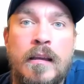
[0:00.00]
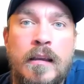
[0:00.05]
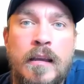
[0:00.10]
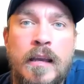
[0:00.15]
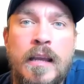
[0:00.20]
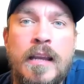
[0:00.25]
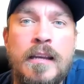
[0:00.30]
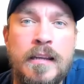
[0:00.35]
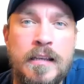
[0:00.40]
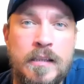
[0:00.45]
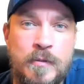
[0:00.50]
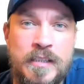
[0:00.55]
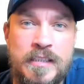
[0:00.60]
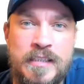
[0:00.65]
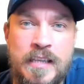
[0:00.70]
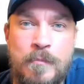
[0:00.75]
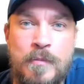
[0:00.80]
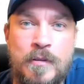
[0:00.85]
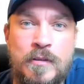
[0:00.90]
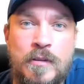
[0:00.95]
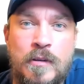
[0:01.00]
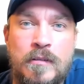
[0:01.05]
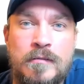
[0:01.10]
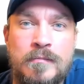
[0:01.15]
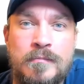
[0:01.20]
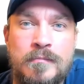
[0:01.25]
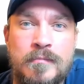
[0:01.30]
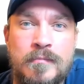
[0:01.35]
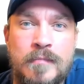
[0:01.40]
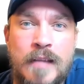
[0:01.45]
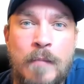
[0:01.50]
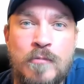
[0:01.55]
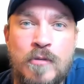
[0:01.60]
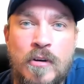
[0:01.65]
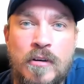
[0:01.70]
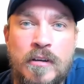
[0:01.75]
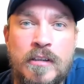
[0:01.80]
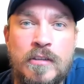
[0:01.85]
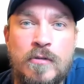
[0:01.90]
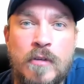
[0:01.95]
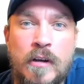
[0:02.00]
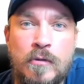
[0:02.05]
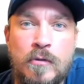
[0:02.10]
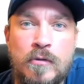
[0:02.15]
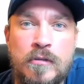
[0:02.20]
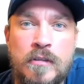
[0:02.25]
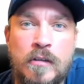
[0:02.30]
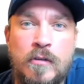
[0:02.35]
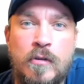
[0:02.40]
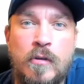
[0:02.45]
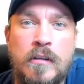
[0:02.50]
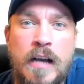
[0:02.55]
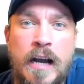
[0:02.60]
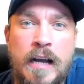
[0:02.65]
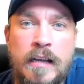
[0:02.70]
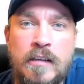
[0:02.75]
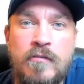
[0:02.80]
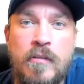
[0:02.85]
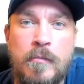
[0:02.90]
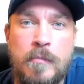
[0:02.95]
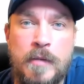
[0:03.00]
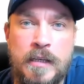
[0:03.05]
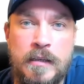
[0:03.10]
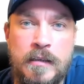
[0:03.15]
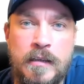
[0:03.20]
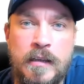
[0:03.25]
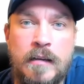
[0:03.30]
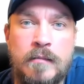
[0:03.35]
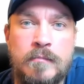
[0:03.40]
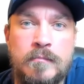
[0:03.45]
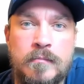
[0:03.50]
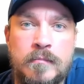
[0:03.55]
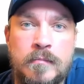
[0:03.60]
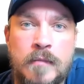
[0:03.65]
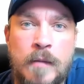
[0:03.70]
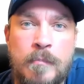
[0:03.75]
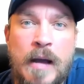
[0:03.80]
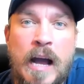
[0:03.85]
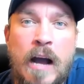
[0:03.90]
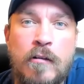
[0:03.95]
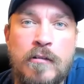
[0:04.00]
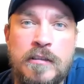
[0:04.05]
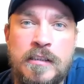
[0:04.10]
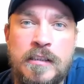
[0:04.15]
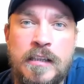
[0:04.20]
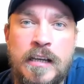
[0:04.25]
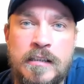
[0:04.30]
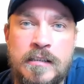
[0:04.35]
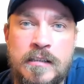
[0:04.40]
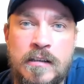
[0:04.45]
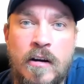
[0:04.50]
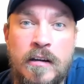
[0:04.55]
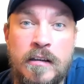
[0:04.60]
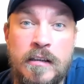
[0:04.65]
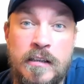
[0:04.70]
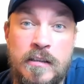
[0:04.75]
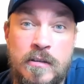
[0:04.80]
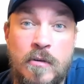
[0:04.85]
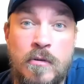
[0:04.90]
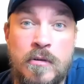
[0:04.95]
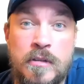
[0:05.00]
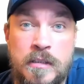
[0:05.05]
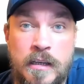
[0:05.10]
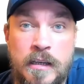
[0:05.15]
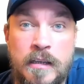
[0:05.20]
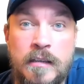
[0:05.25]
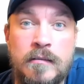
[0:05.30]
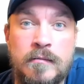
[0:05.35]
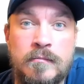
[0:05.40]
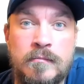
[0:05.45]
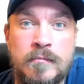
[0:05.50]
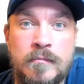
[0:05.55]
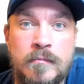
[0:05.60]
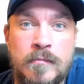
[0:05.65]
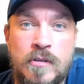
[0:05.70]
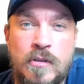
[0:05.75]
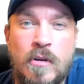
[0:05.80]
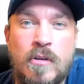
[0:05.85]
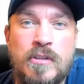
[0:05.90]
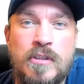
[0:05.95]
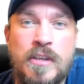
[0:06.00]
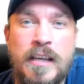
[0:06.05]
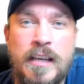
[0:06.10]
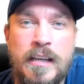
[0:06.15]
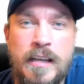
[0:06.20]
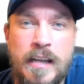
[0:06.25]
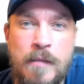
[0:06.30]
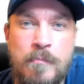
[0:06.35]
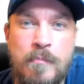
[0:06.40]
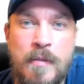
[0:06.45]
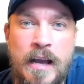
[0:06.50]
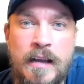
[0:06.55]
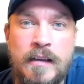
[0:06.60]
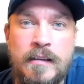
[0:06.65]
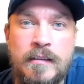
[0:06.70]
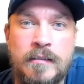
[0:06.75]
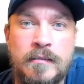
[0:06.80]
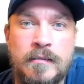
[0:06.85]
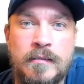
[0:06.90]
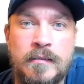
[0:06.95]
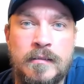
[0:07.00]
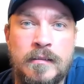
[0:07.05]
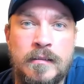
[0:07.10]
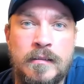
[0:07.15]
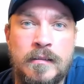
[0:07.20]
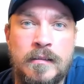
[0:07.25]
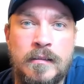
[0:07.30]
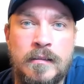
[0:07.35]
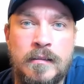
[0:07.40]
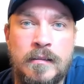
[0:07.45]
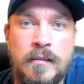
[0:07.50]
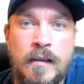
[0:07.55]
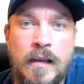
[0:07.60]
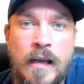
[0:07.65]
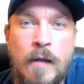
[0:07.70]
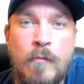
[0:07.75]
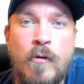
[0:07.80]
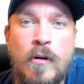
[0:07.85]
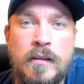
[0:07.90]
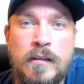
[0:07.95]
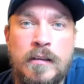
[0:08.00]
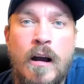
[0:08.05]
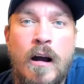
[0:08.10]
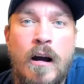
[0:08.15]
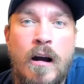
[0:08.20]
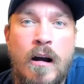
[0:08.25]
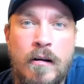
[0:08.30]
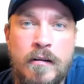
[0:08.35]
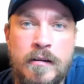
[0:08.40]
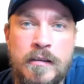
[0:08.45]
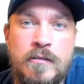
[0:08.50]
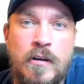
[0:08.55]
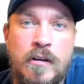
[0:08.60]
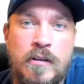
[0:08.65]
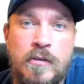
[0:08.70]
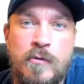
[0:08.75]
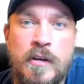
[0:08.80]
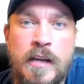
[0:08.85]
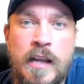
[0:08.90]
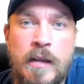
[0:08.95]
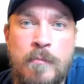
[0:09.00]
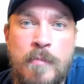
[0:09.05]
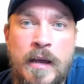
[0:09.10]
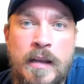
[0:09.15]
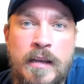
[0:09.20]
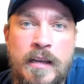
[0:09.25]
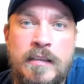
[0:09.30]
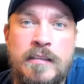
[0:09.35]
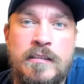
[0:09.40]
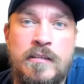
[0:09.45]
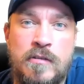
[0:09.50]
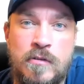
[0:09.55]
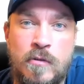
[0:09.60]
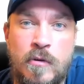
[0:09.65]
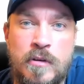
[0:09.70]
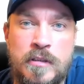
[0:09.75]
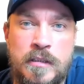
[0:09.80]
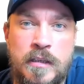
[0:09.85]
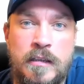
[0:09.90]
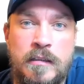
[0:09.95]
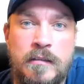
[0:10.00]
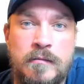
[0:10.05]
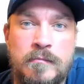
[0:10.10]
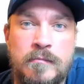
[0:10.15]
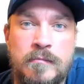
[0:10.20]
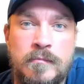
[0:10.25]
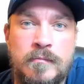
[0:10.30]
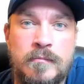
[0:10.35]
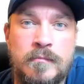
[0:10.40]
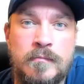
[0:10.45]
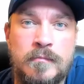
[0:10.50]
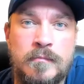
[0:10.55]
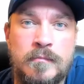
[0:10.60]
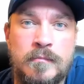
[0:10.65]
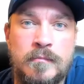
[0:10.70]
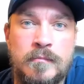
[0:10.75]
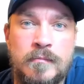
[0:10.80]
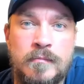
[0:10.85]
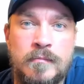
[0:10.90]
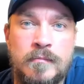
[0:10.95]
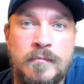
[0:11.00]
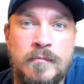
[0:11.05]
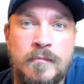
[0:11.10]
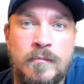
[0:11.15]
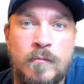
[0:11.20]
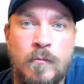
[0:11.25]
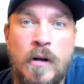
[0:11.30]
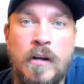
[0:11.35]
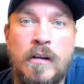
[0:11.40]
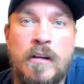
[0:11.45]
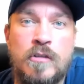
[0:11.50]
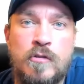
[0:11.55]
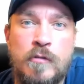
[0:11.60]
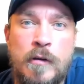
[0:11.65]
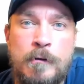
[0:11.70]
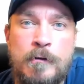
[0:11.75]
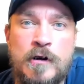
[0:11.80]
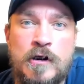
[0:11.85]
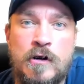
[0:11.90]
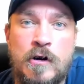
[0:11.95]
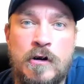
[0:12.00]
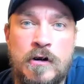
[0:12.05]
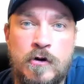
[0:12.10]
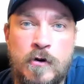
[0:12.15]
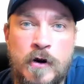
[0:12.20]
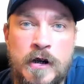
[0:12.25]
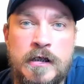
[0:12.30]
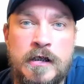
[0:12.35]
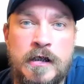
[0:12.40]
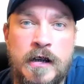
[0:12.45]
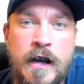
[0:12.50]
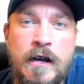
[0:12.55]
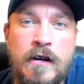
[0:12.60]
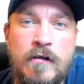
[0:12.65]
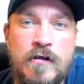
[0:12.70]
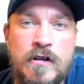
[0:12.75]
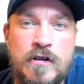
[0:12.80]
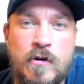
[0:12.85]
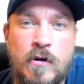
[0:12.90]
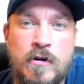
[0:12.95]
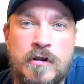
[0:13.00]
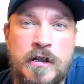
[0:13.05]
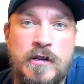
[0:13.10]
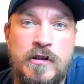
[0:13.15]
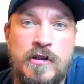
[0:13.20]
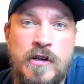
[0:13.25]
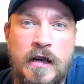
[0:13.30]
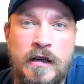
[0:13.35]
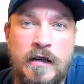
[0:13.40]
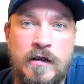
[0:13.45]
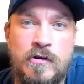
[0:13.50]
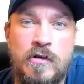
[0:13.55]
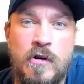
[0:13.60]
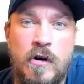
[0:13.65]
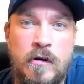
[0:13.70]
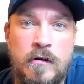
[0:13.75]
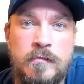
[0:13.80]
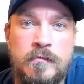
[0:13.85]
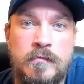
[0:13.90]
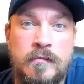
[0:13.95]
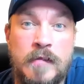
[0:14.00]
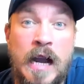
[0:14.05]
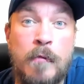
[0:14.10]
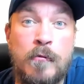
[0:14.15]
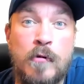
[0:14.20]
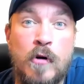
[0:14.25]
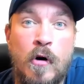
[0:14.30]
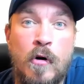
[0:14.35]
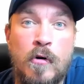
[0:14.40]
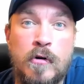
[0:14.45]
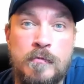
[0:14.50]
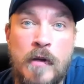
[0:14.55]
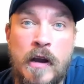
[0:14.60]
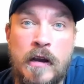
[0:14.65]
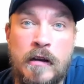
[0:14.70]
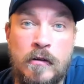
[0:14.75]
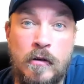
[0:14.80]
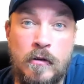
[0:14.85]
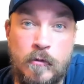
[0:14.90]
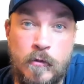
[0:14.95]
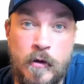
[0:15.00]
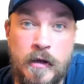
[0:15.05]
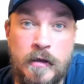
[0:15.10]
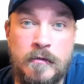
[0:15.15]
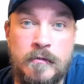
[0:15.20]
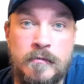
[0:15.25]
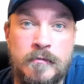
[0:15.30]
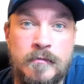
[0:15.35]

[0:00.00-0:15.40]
In this week's episode, I'm talking to Anuja Kulkani from India about how she got started in sourcing, sourcing in APAC, and what the hardest country in APAC is to source in. Welcome to episode 28 of the Sourcing Challenge Show. I'm your host, Mark Lundgren.